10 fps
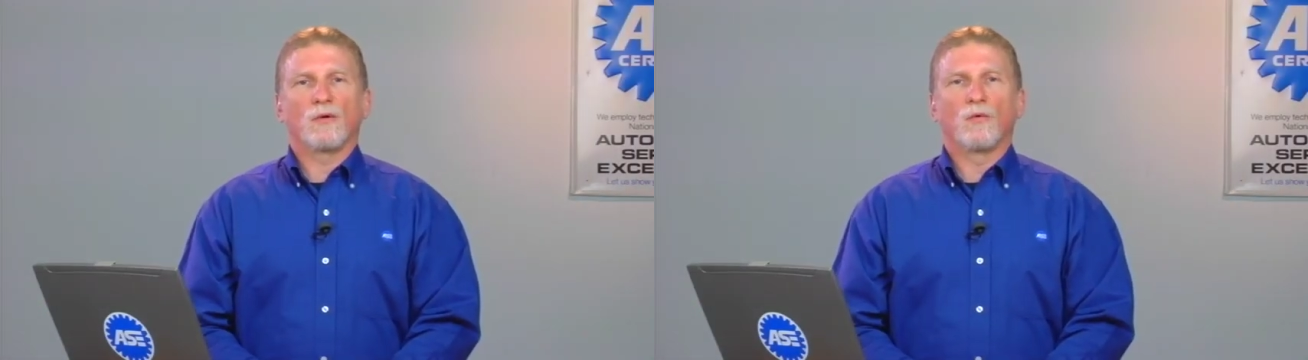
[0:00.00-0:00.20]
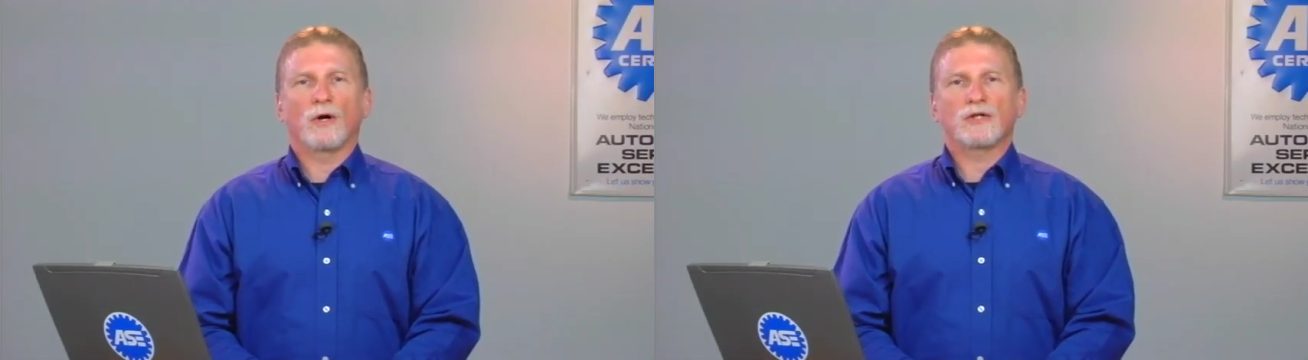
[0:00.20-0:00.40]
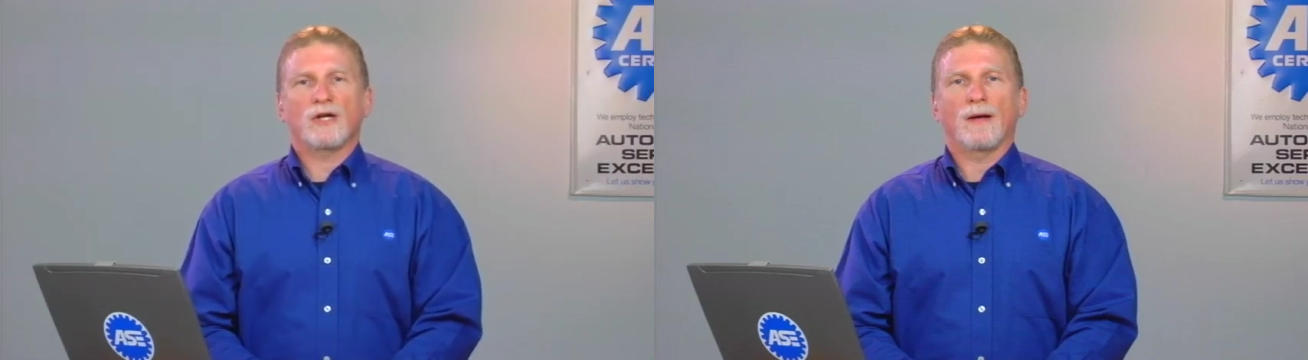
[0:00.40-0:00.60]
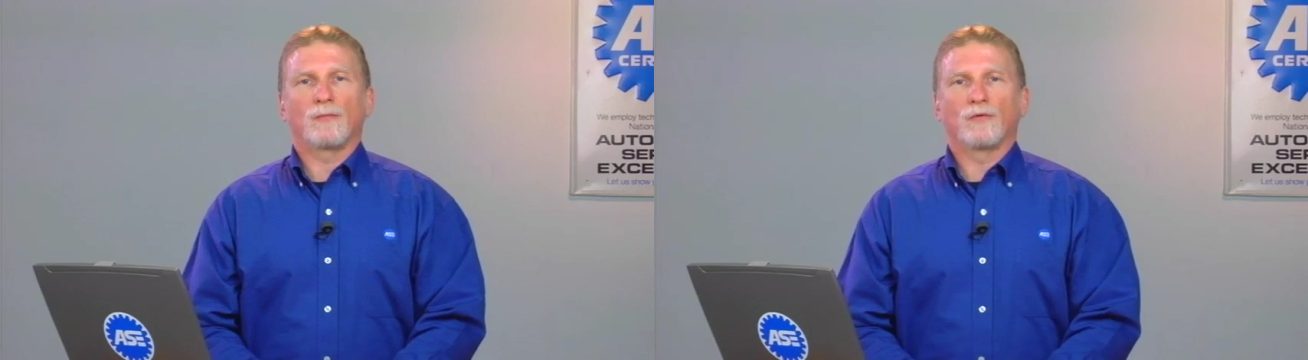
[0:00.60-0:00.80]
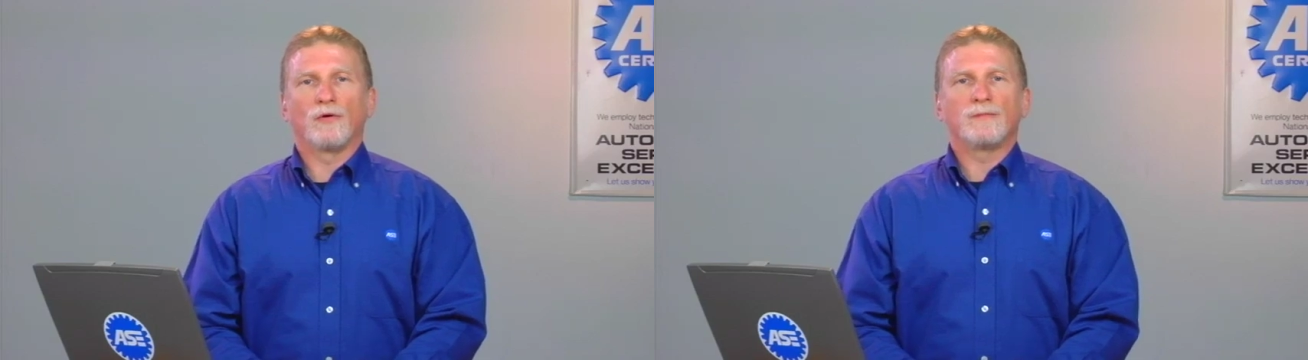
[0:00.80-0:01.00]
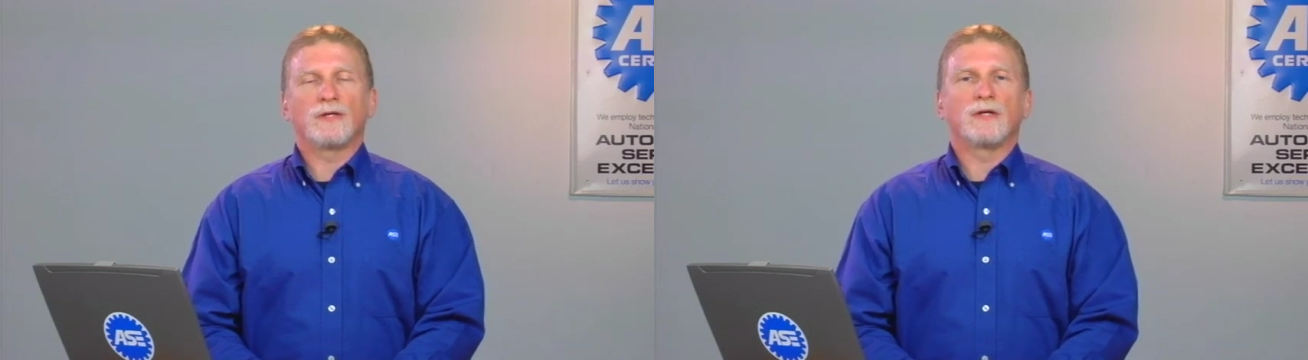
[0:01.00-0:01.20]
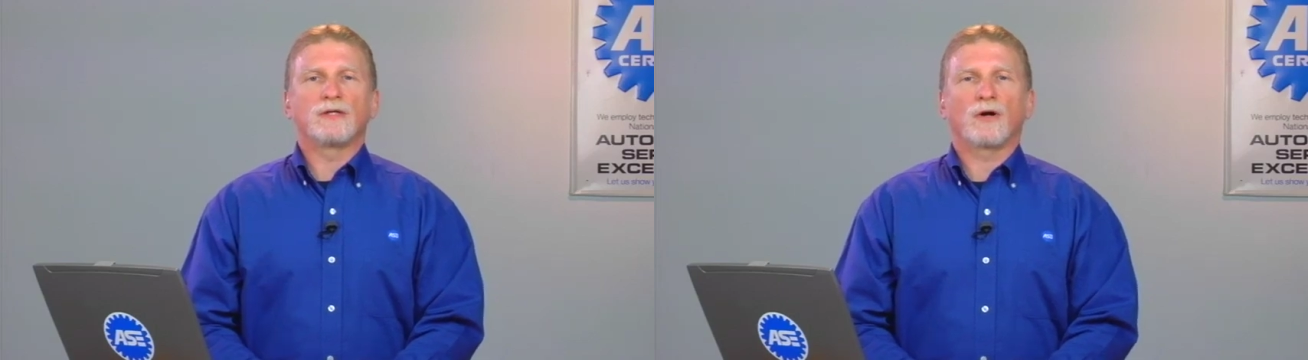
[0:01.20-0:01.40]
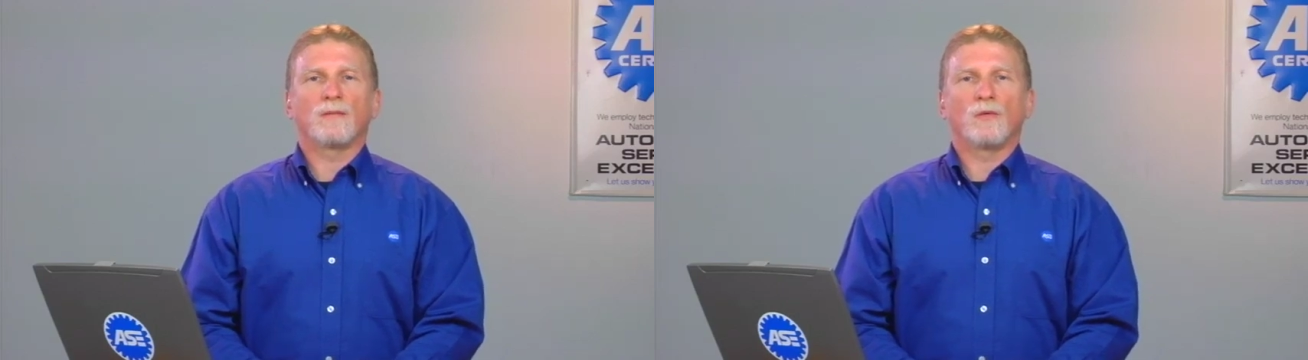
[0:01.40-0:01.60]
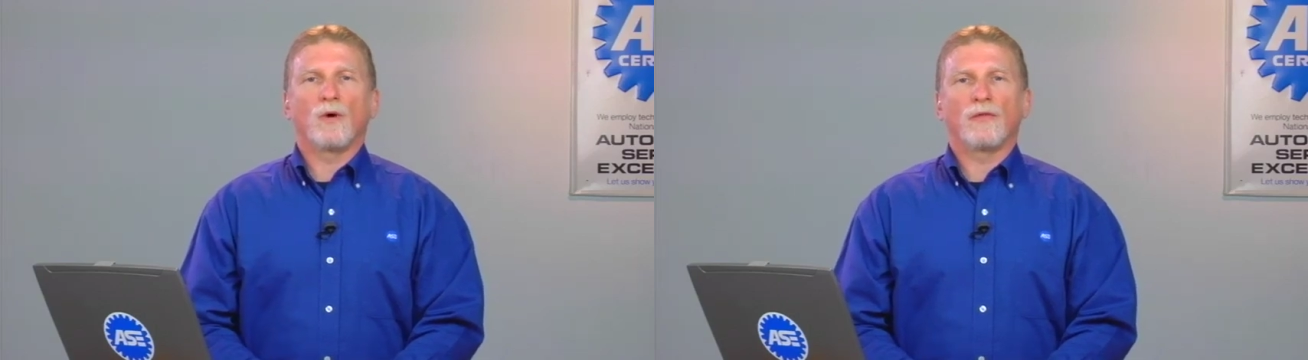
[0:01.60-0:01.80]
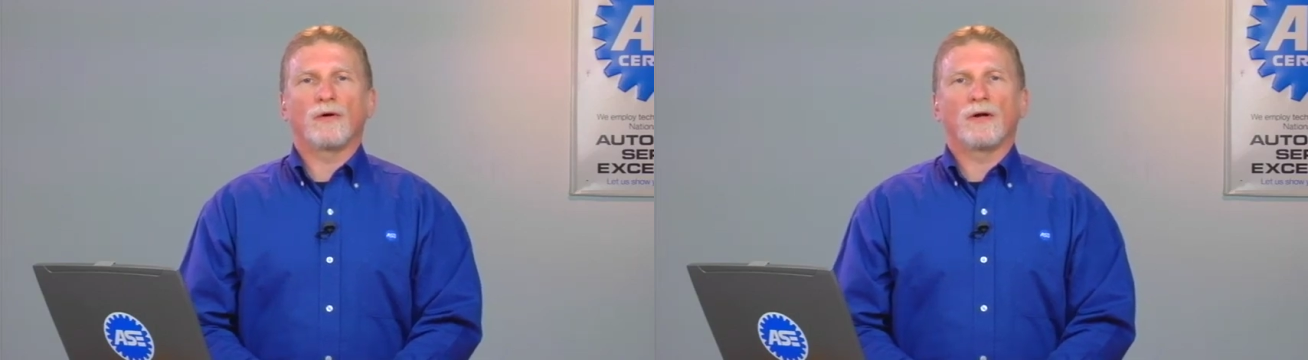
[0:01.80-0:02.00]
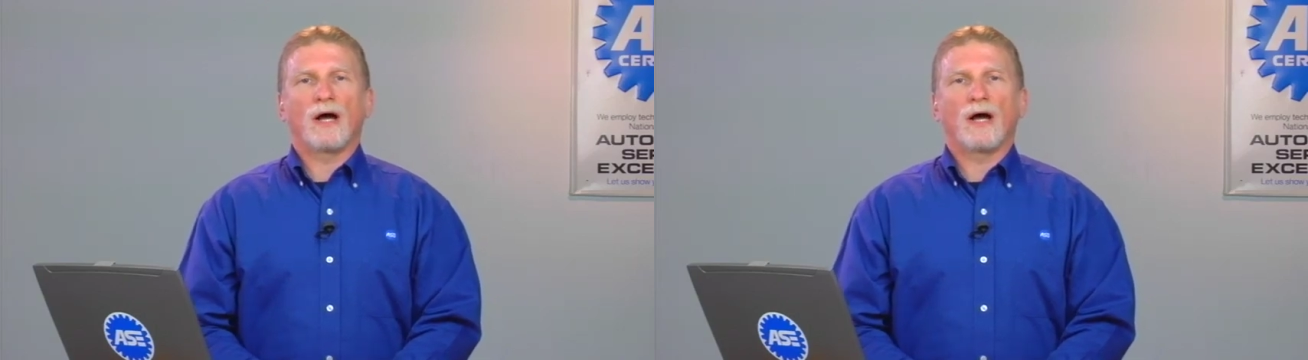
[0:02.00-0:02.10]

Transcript: of the workshop group to determine whether or